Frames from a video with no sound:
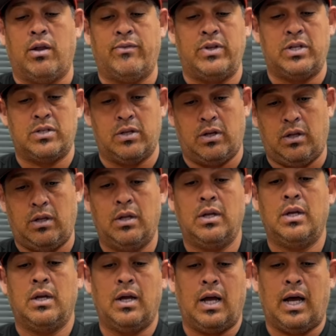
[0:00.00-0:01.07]
of these little
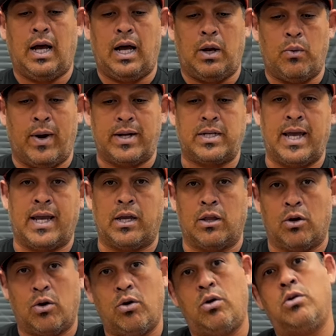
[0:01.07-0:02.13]
uh, rectangular
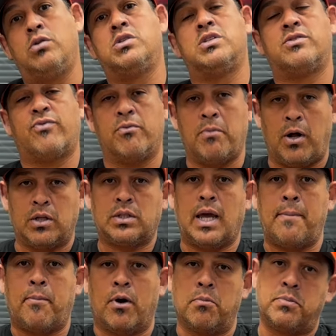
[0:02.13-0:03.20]
holes is for
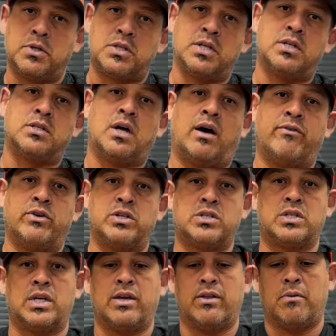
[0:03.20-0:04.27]
multi-purposes,
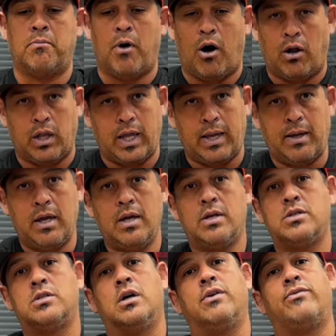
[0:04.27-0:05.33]
obviously, the molle.
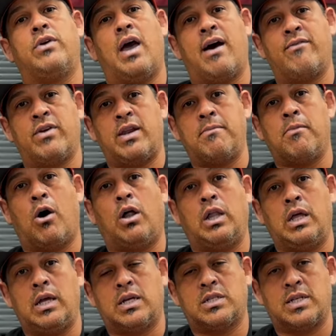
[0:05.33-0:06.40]
So if you have any molle
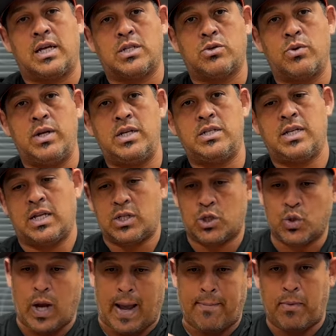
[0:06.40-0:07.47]
accessories that
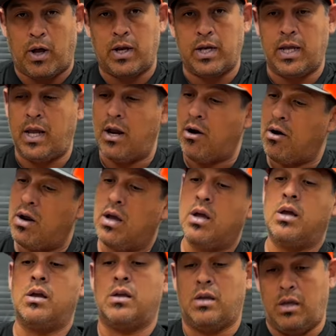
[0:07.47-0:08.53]
strap onto here,
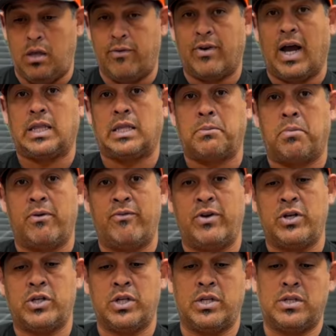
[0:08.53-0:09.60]
you've the
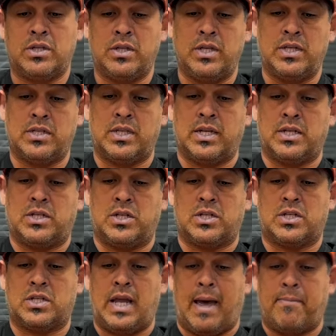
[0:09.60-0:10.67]
provisions. These things
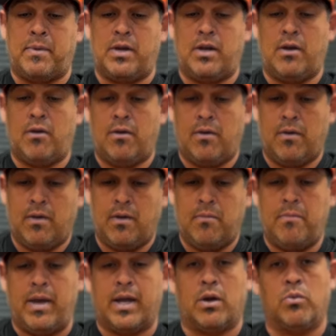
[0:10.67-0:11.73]
just snap in here,
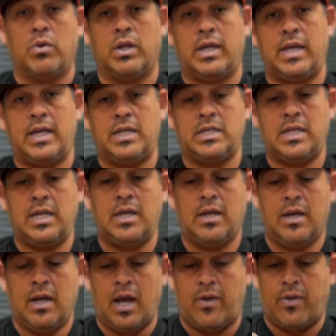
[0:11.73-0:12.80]
make it really easy.
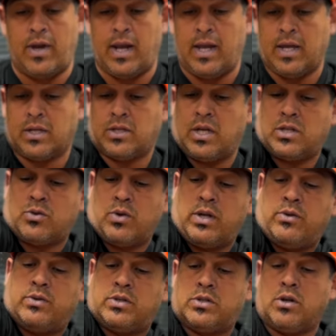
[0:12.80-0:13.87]
And then any accessory you
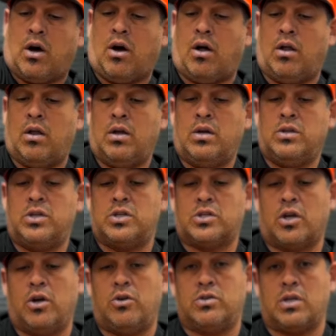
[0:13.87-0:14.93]
install just
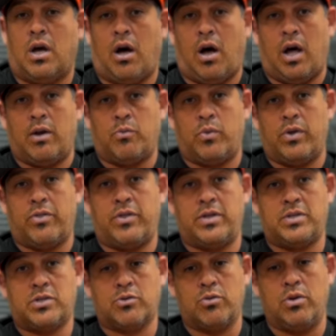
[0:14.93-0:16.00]
goes on with this
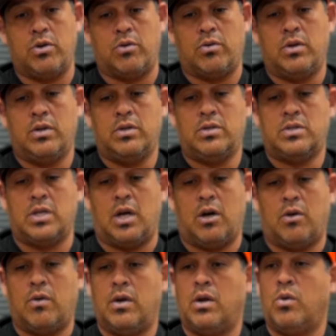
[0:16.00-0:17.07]
screw.
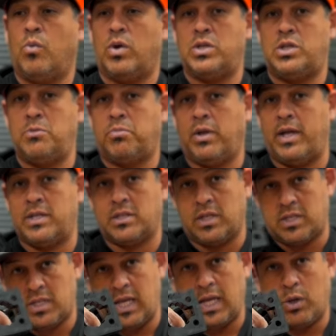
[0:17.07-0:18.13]
So once you place, let's
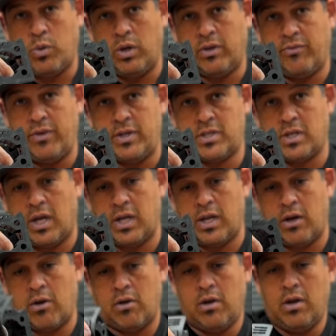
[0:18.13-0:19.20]
say a quick fist on
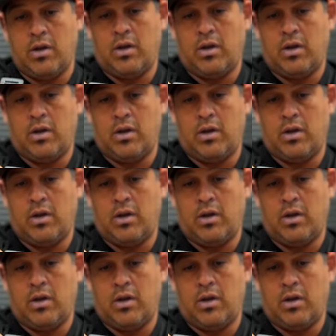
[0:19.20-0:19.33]
here,